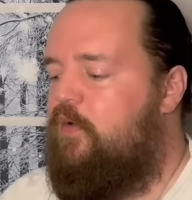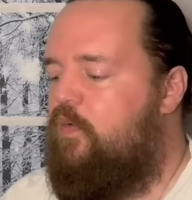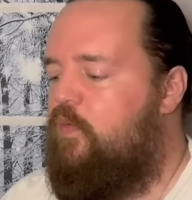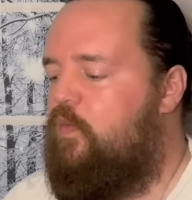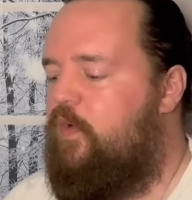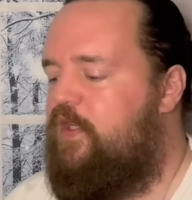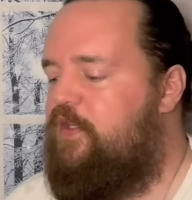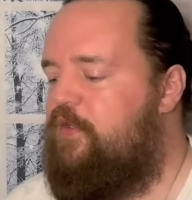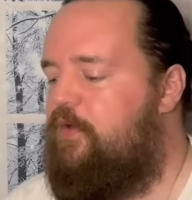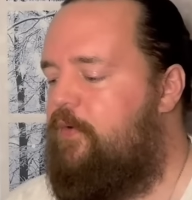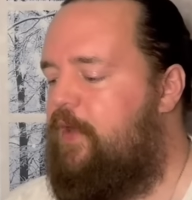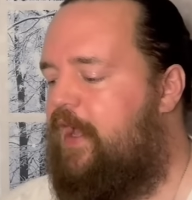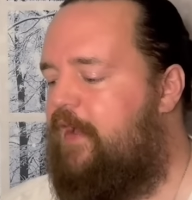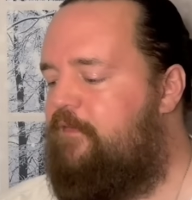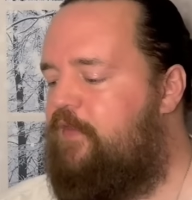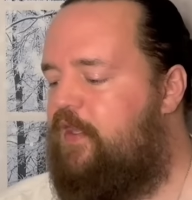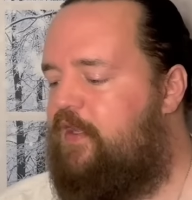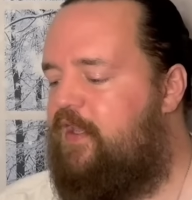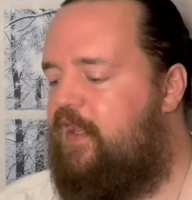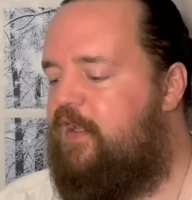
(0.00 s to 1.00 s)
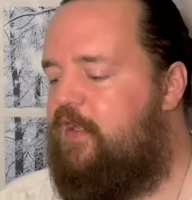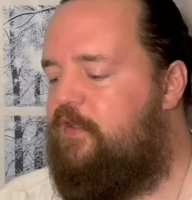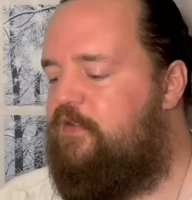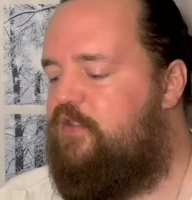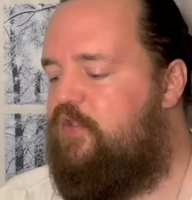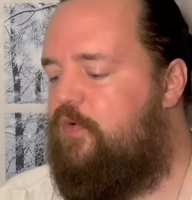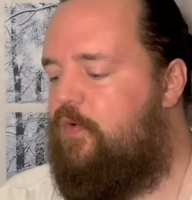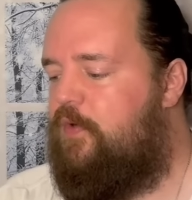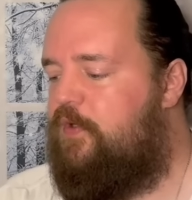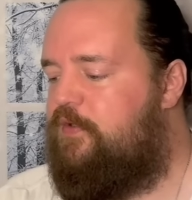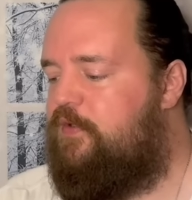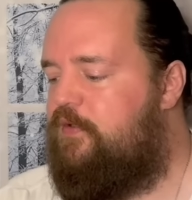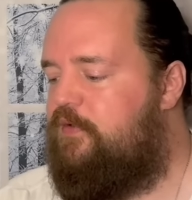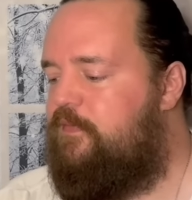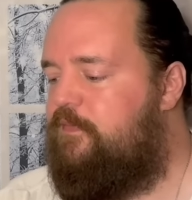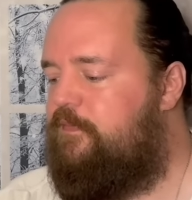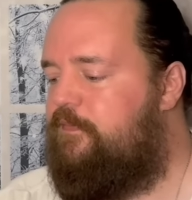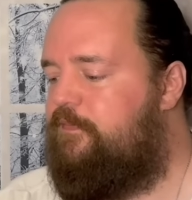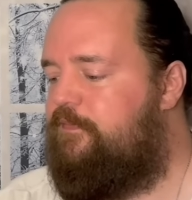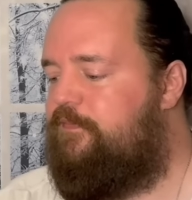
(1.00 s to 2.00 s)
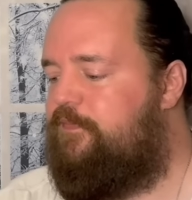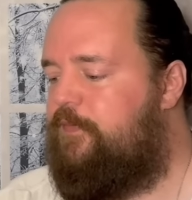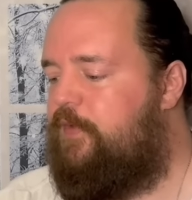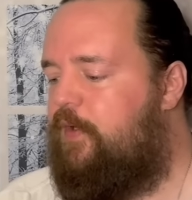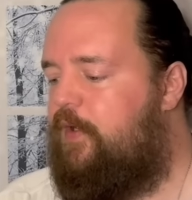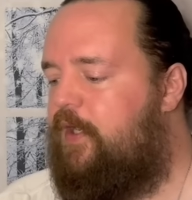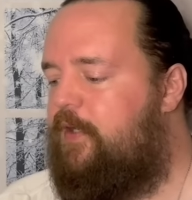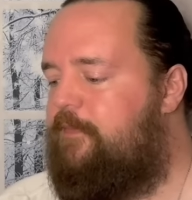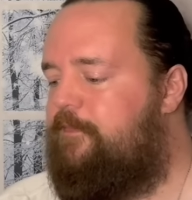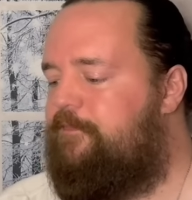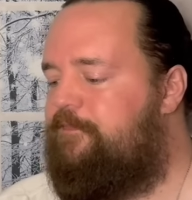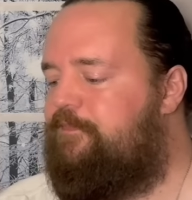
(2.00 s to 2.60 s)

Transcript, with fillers: We do have the King of Swords, all right?